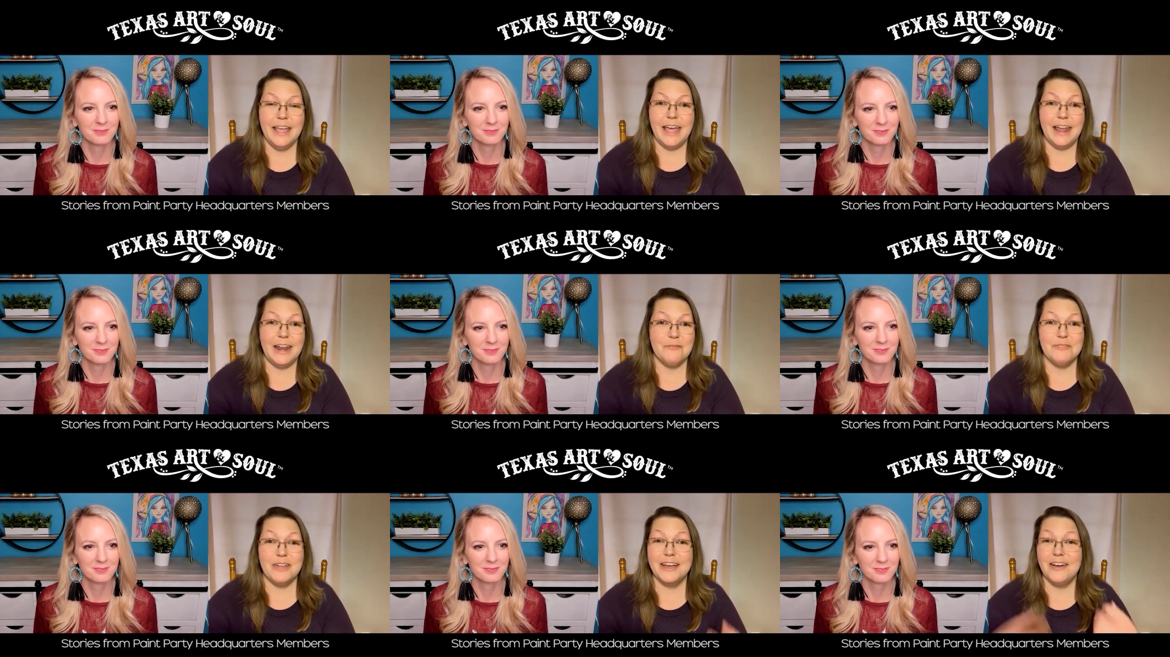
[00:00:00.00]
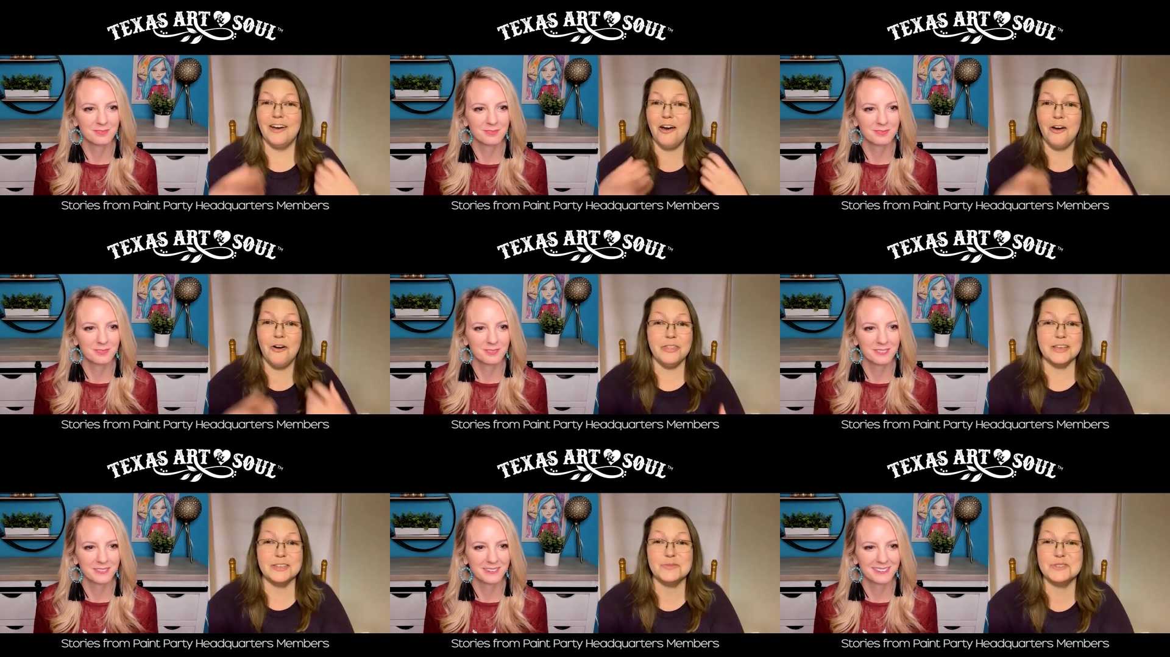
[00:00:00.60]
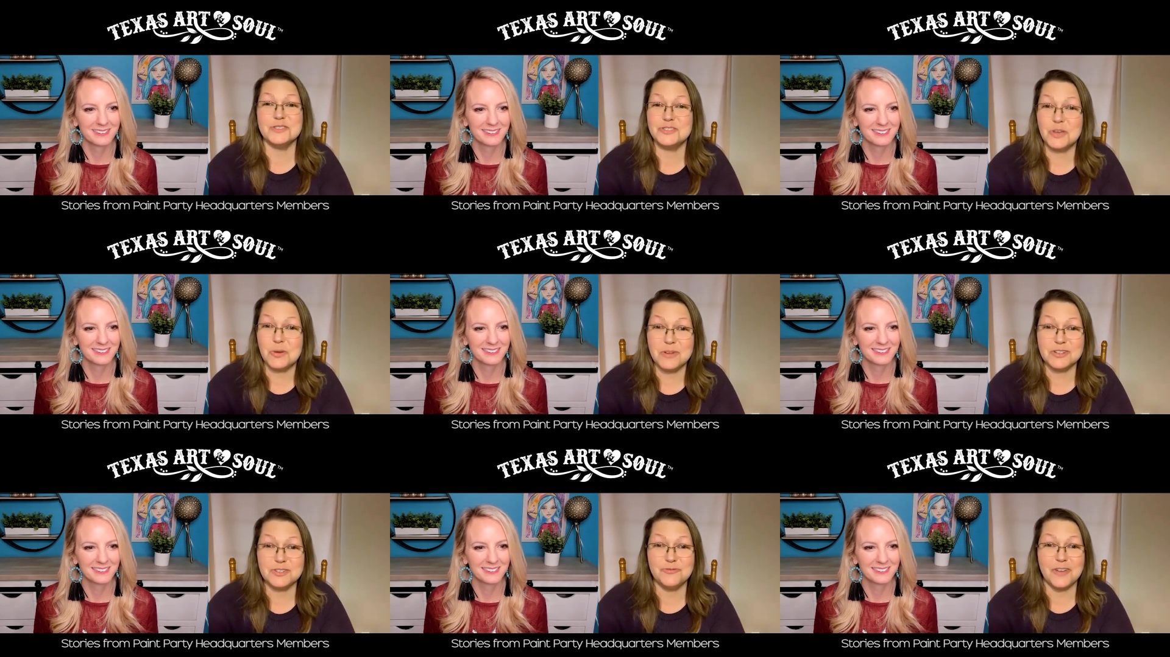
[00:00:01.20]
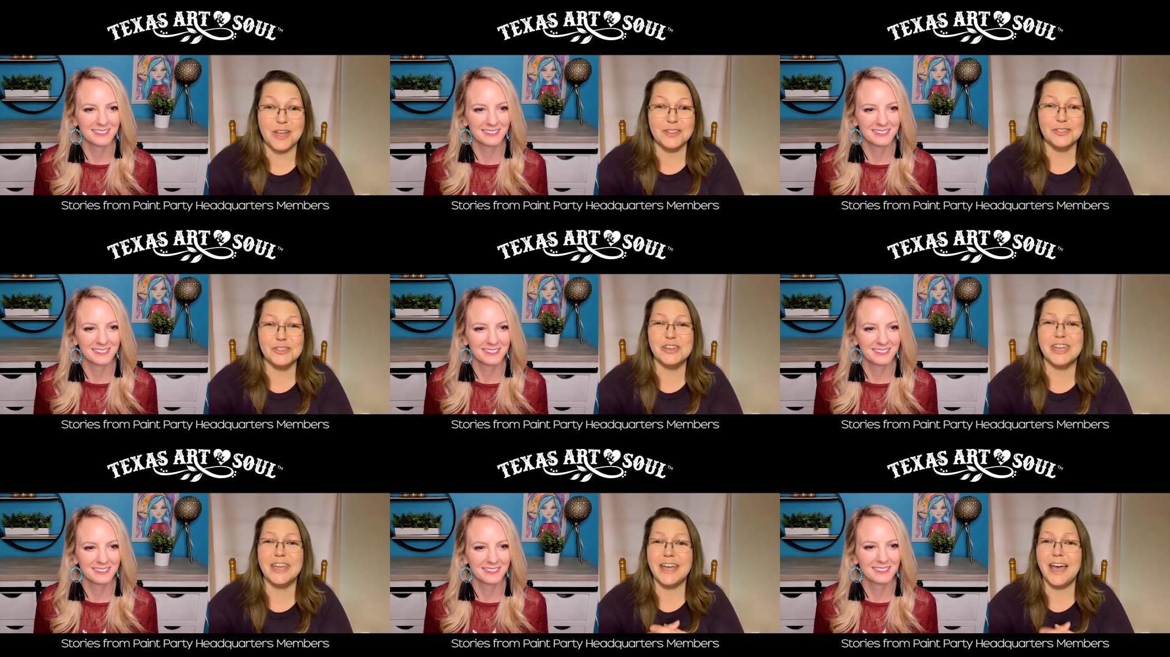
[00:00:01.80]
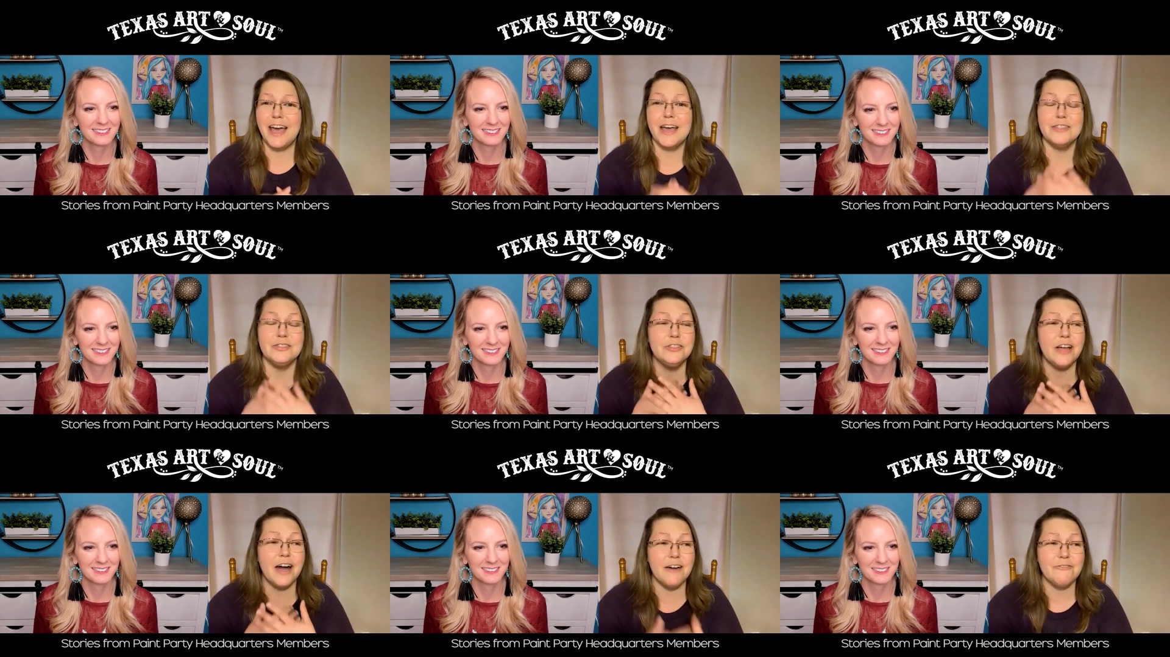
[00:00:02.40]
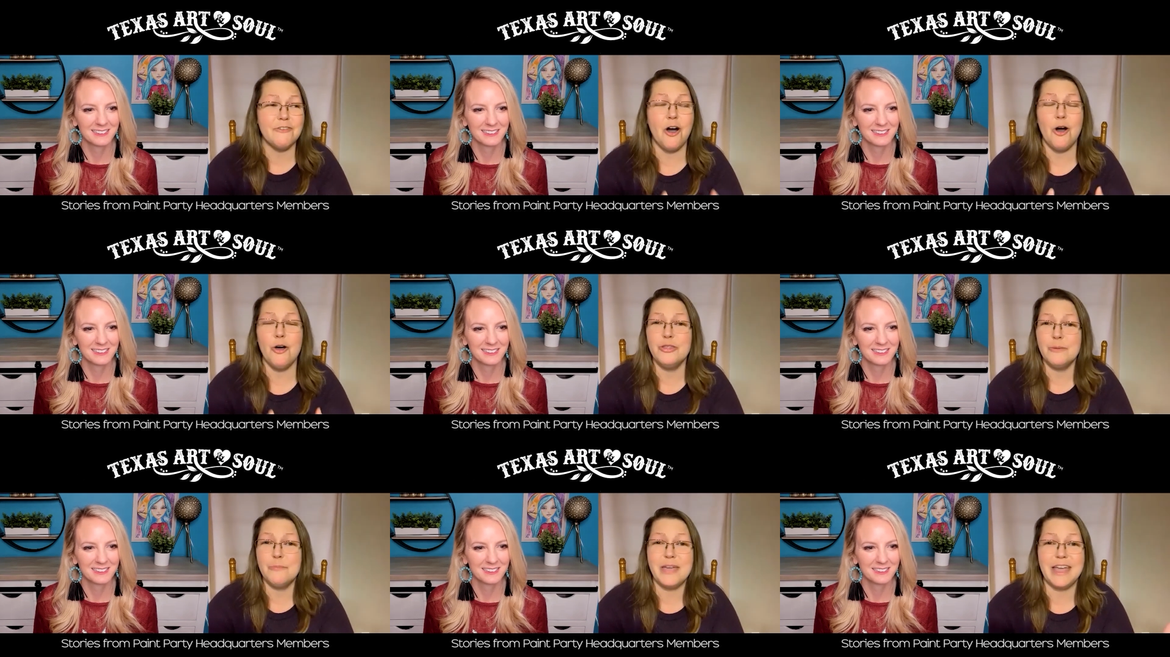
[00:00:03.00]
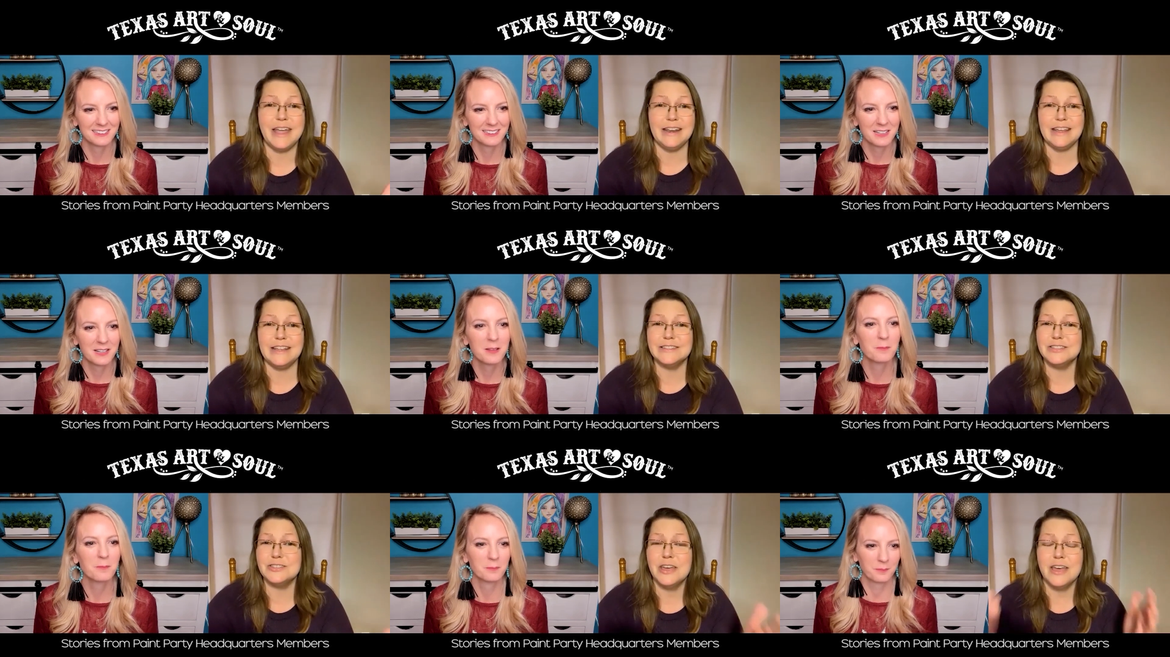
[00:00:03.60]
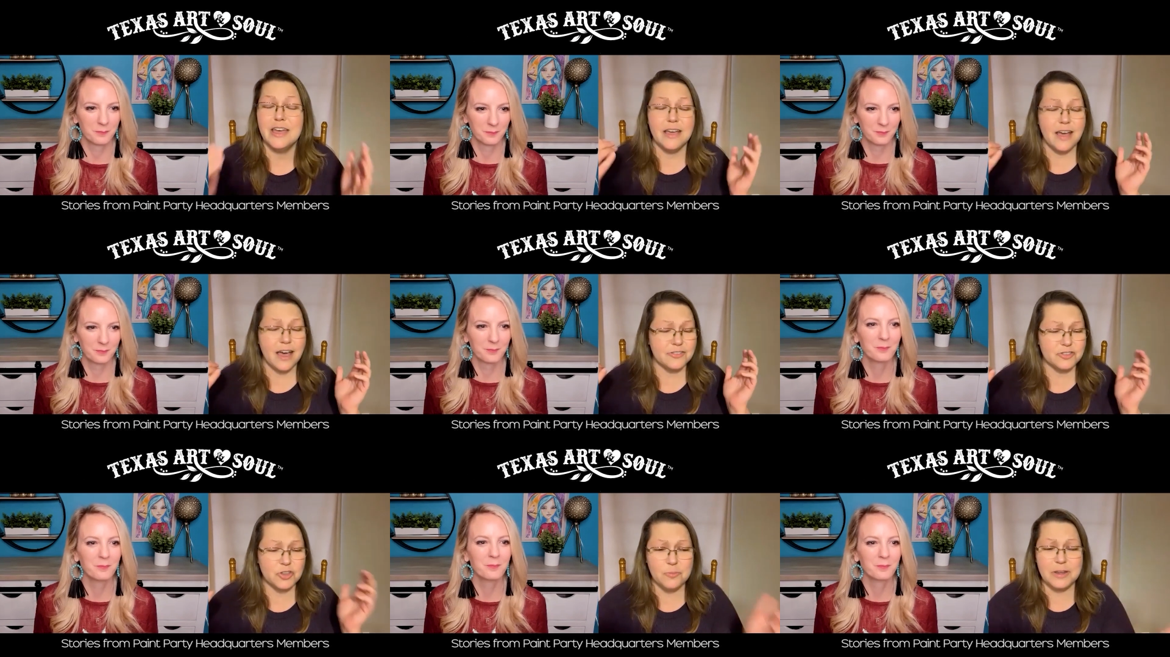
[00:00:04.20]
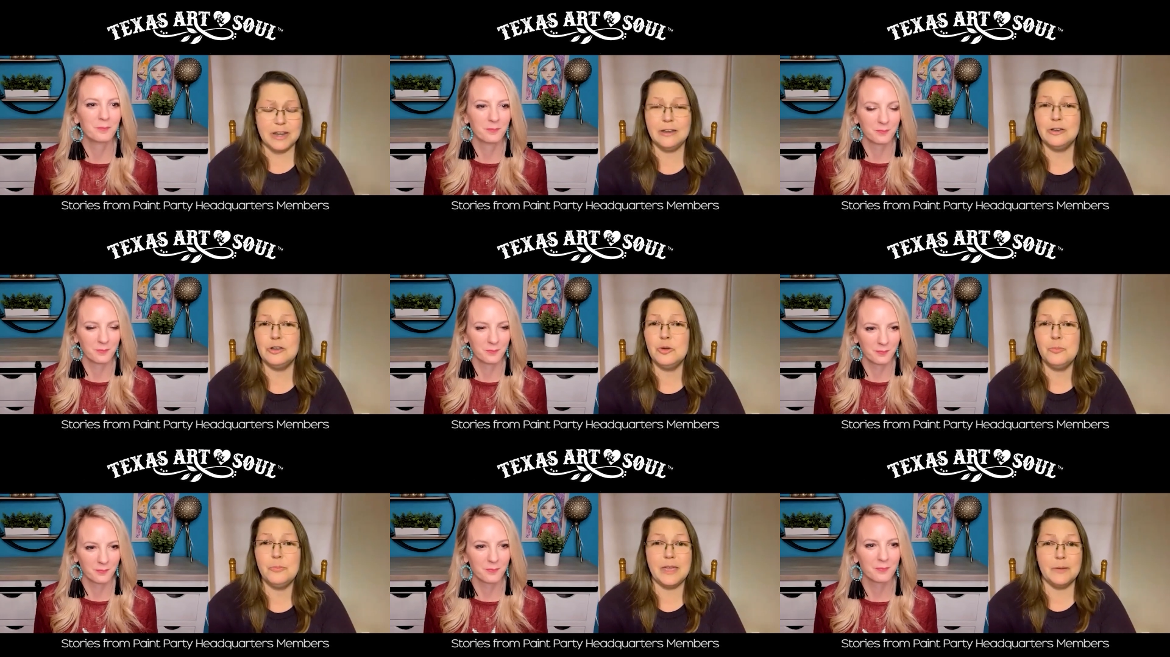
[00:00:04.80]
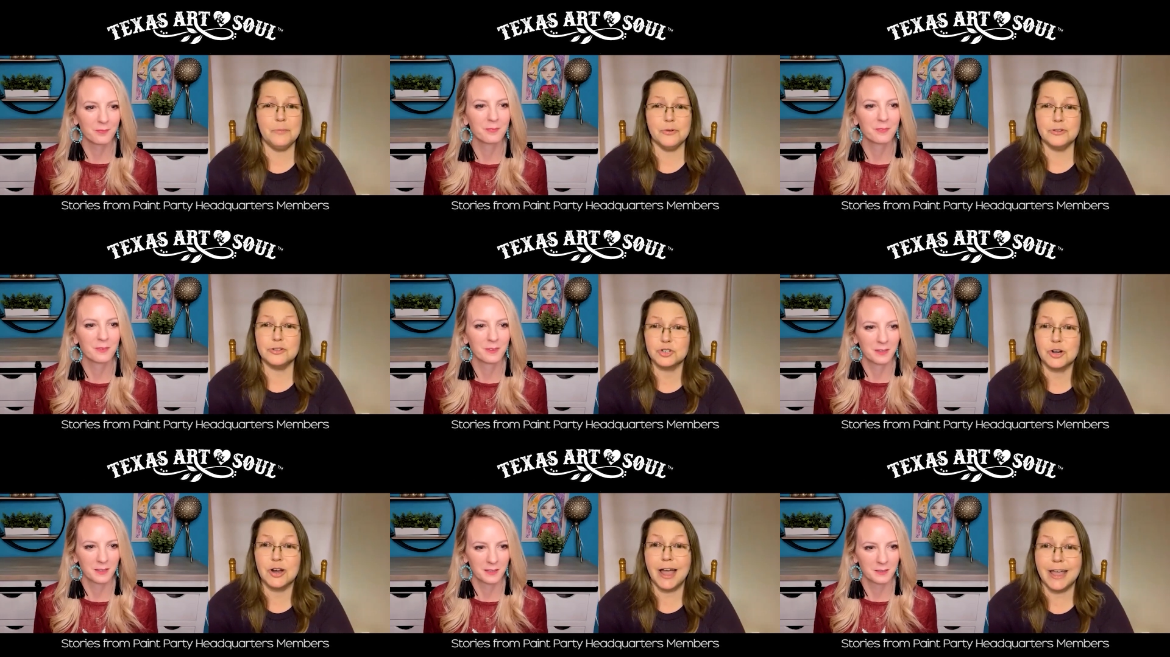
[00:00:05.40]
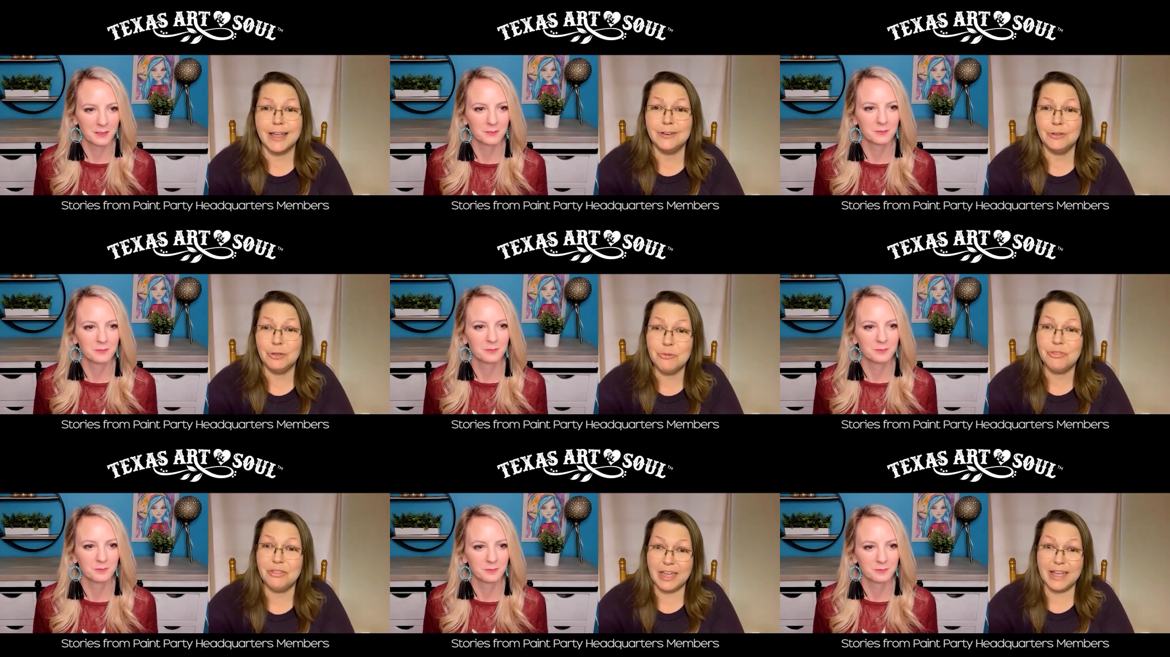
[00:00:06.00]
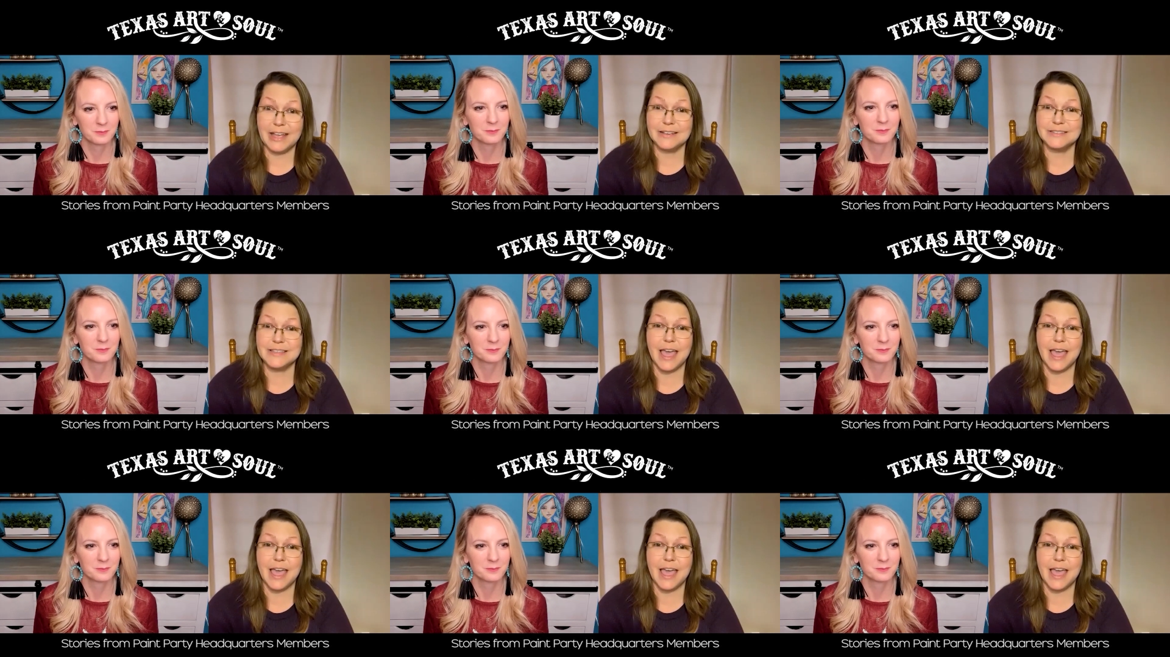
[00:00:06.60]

Speaker 1: And I'm like, oh, this was so much fun. Look at, I love all the paintings, mm-hmm. so many new people trying new things.